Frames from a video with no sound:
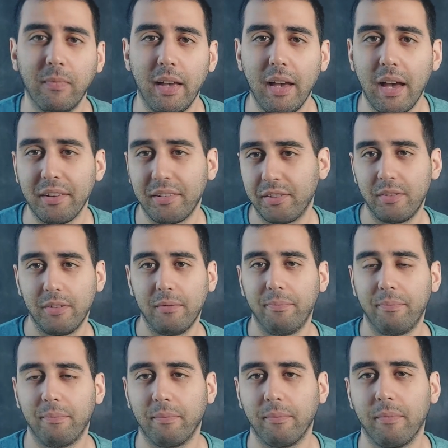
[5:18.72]
S.
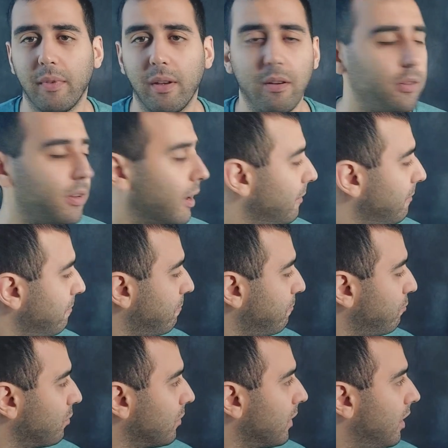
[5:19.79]
Okay,
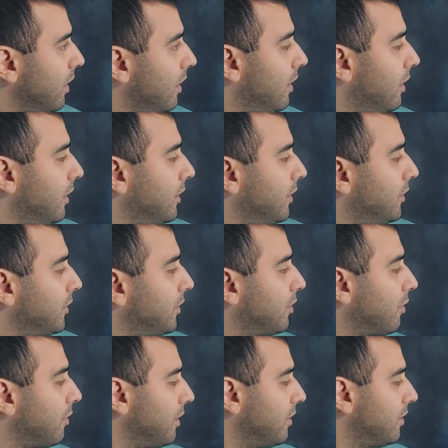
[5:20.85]

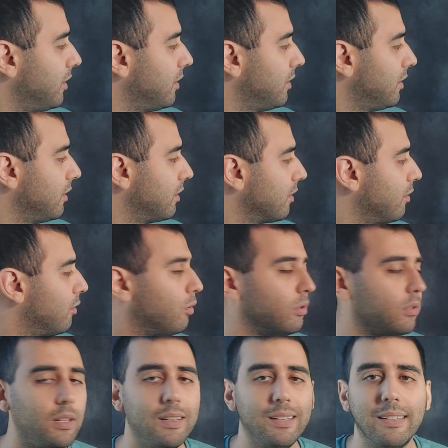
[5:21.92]
so this is
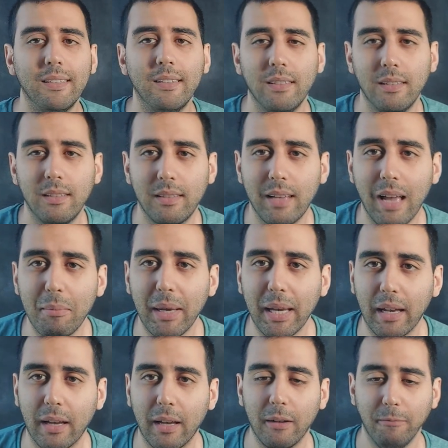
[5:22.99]
called
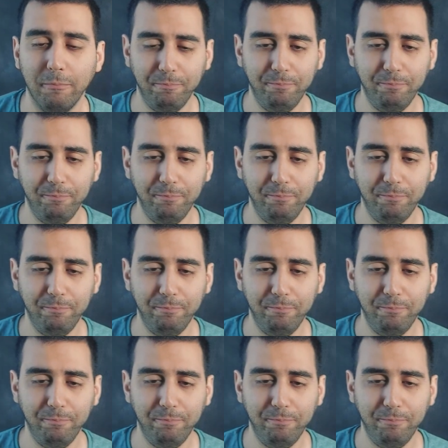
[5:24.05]
samech.